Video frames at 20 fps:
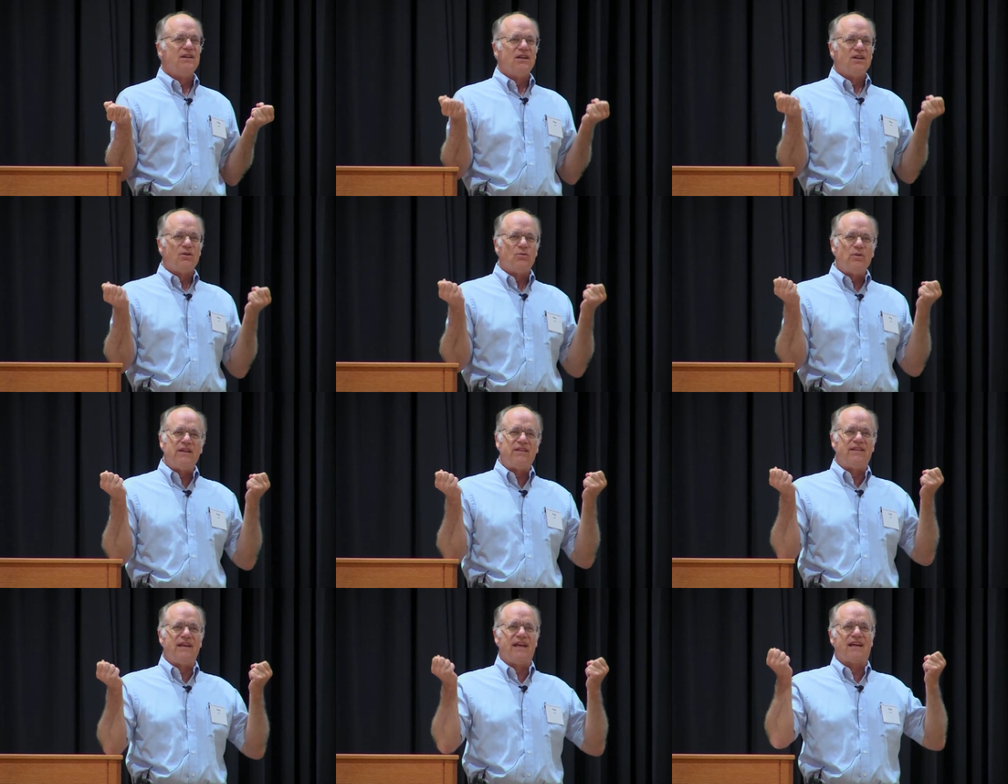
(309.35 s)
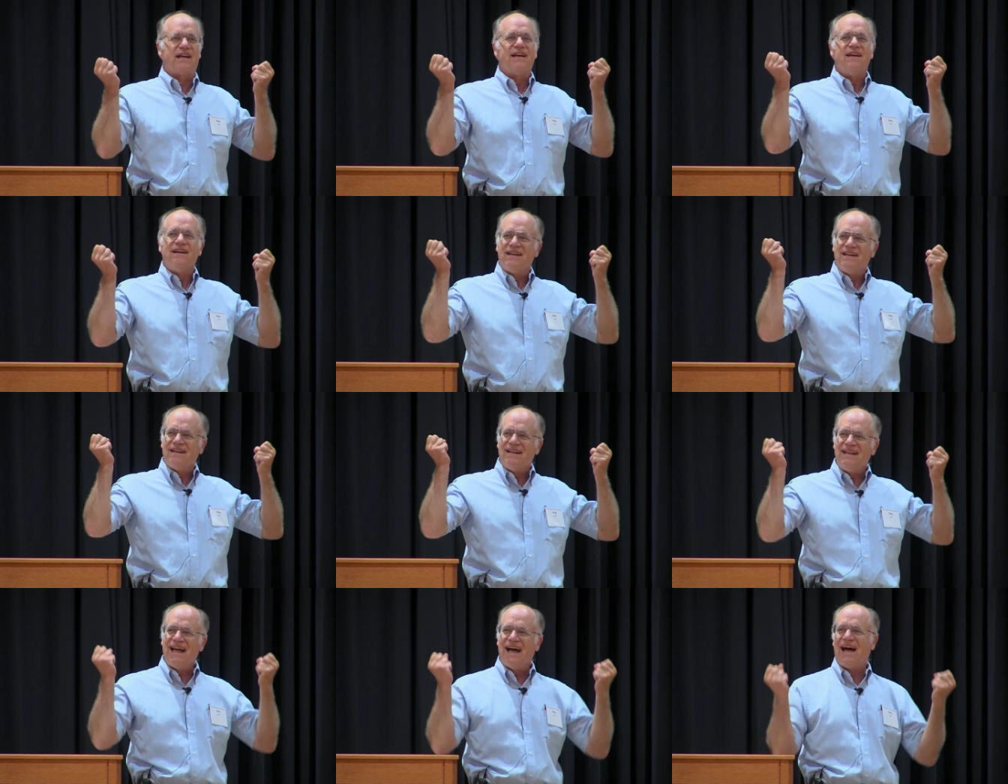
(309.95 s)
We think,
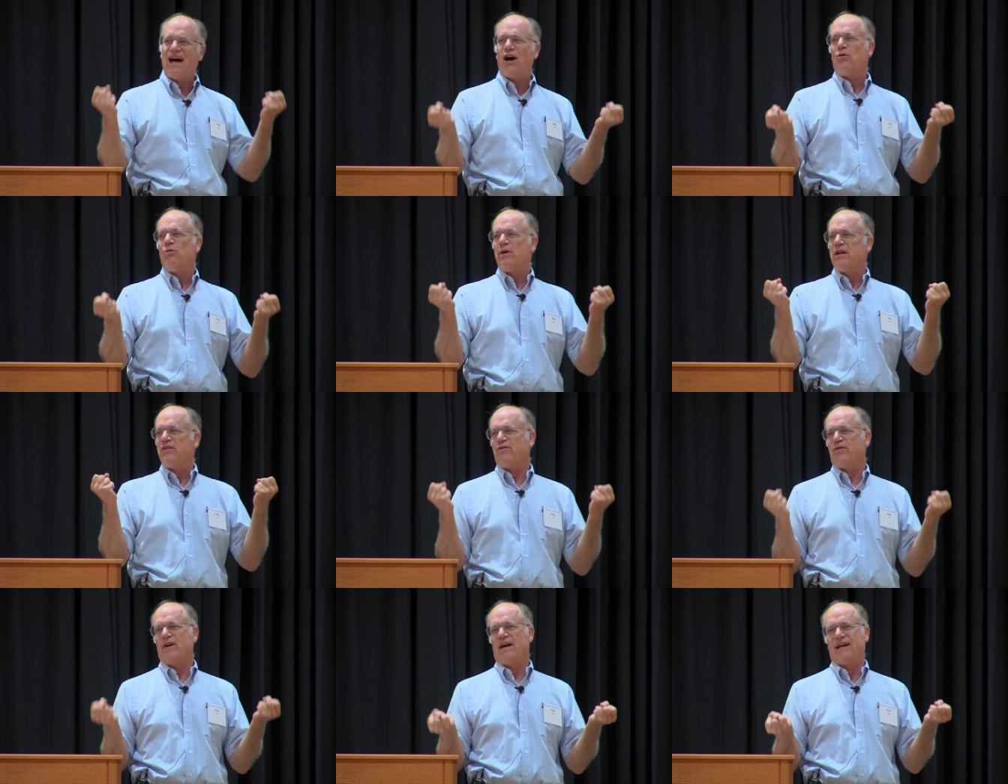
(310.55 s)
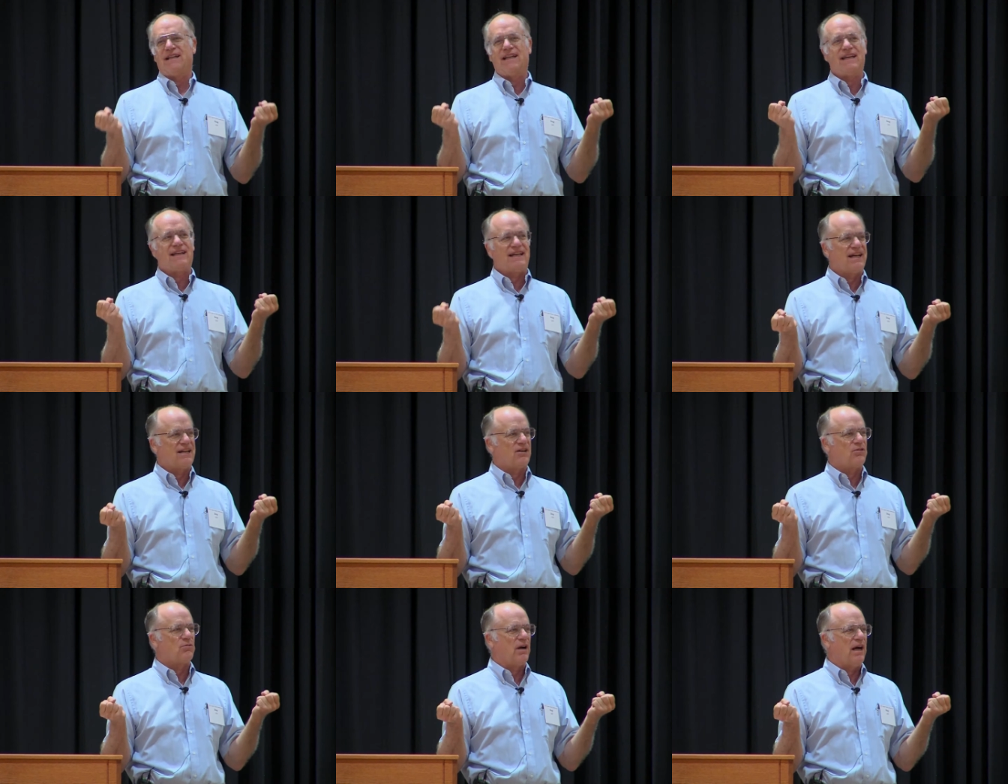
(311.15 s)
now we finally got
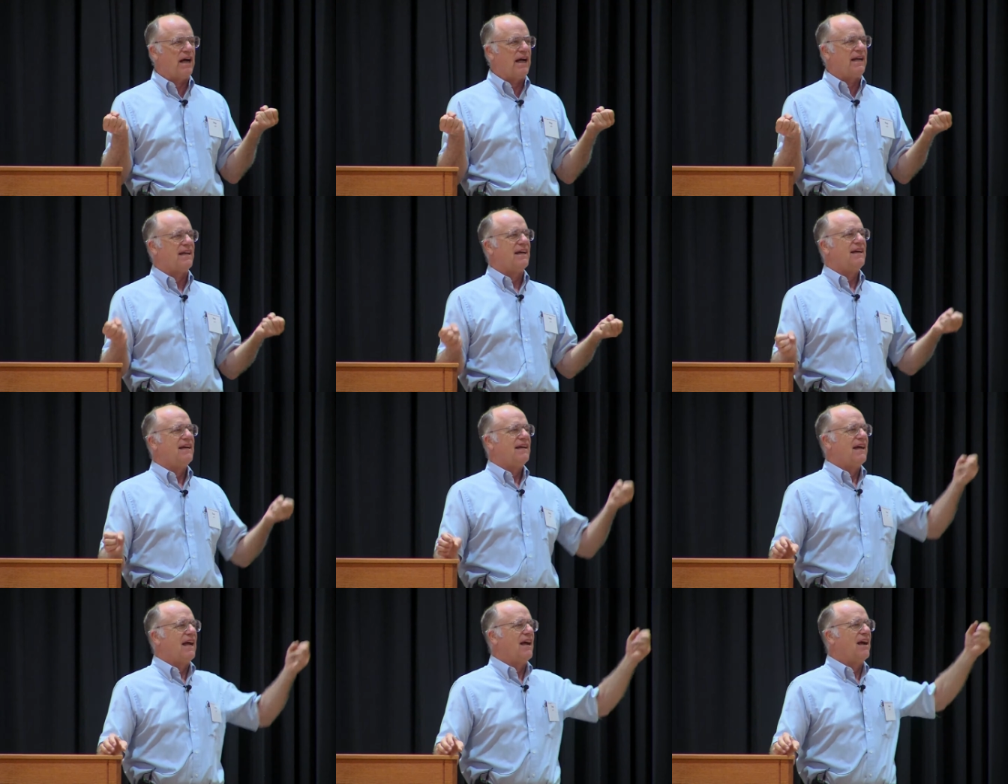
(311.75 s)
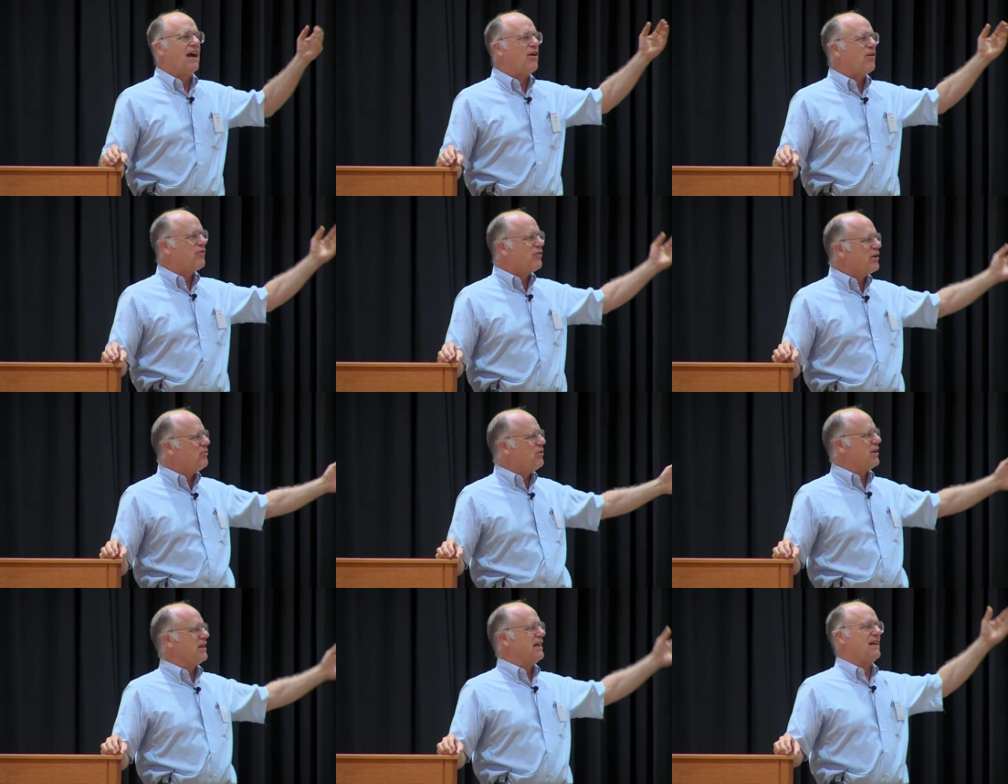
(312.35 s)
it right.
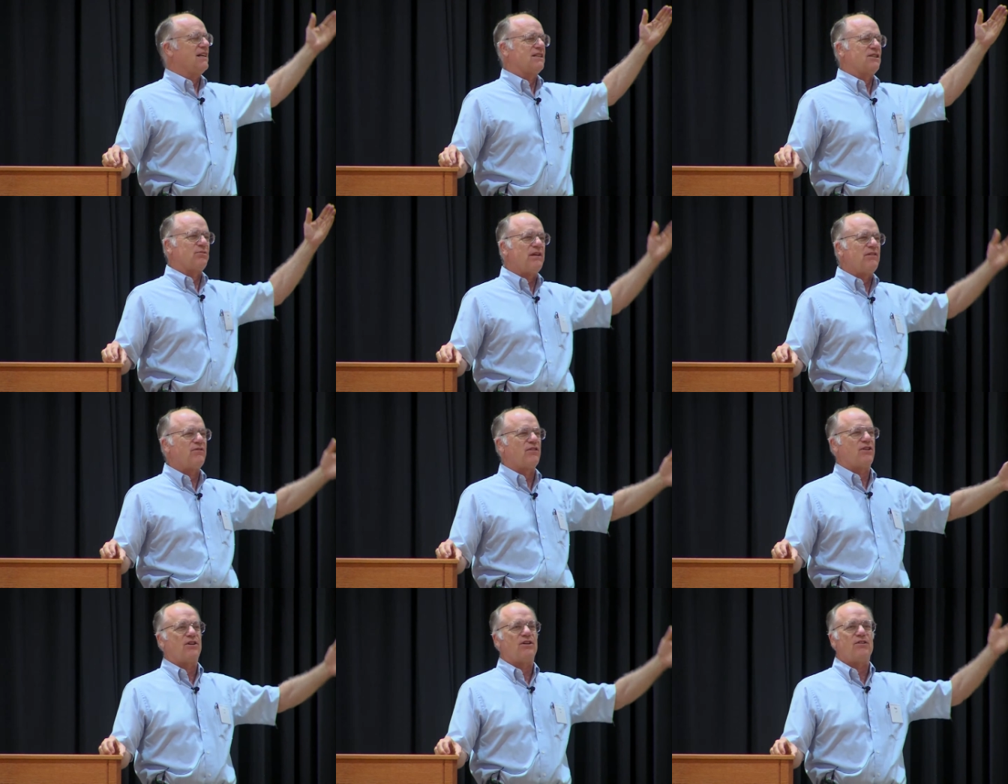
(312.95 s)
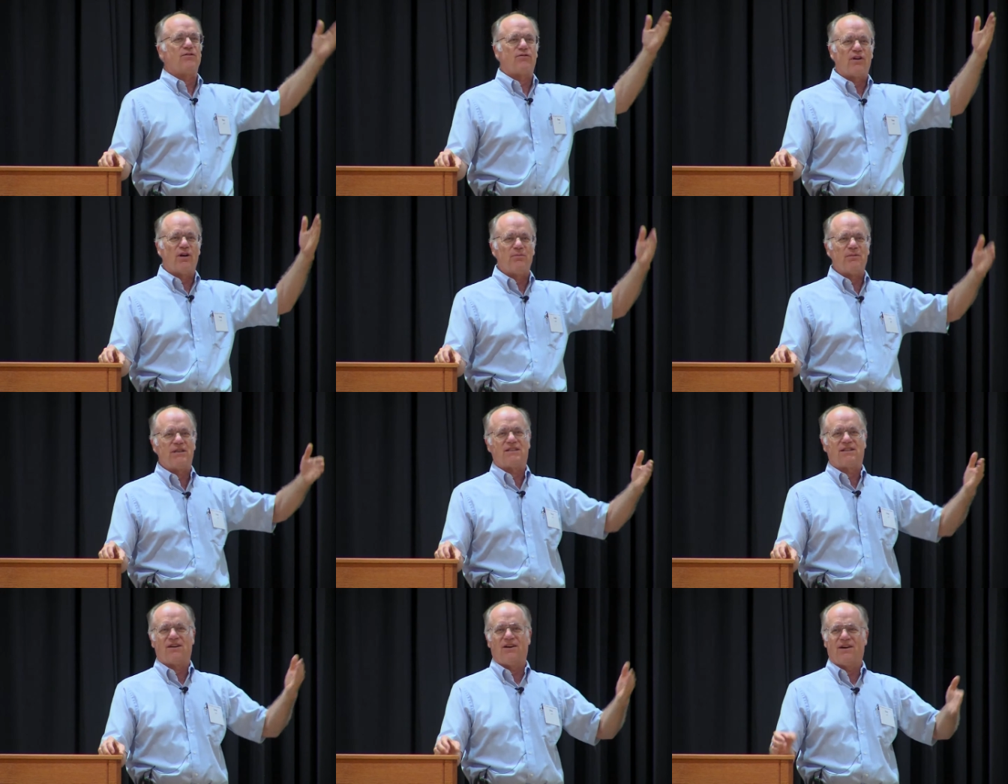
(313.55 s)
Everyone else we've learned from
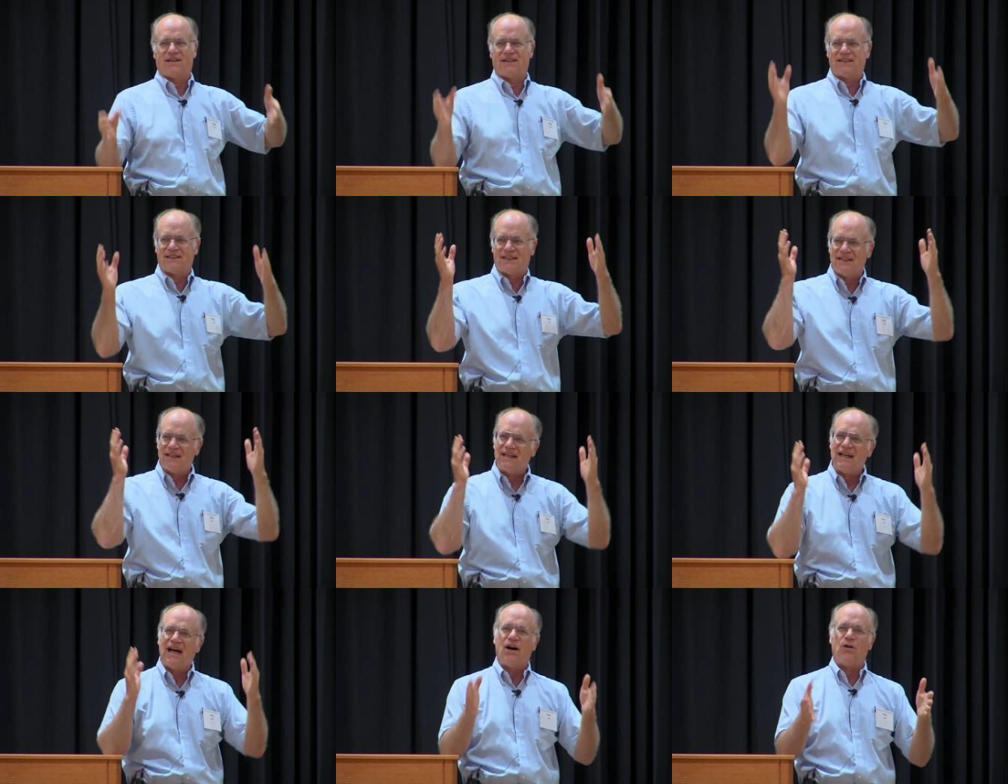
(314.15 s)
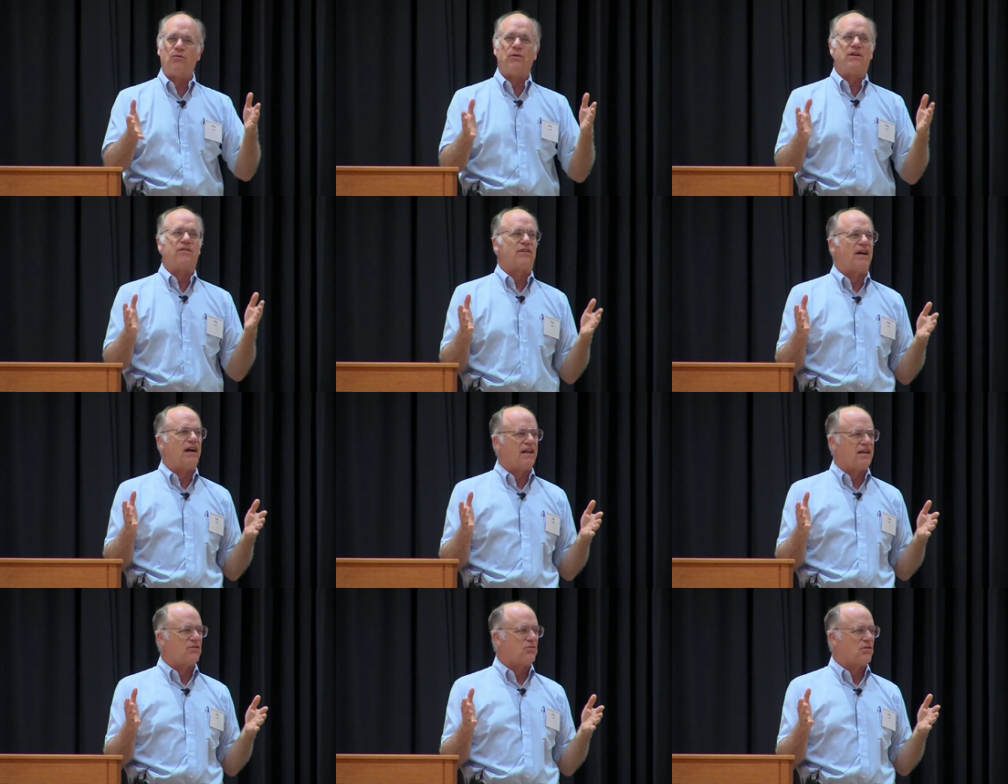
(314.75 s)
has taught us, and now we've
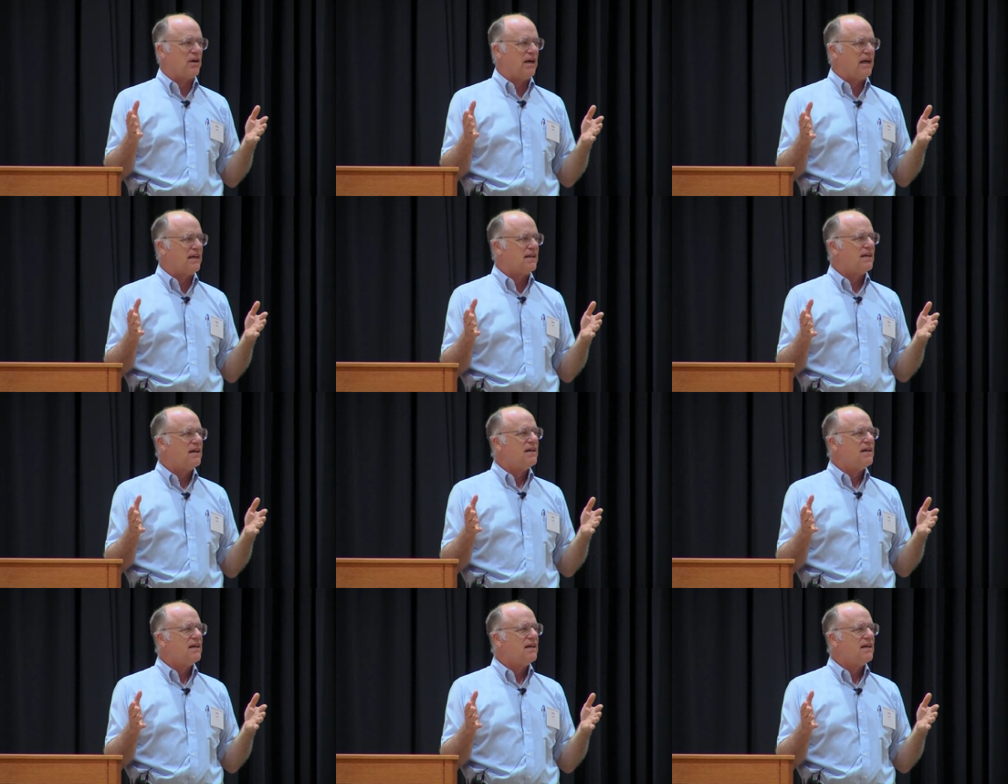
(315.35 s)
got it right.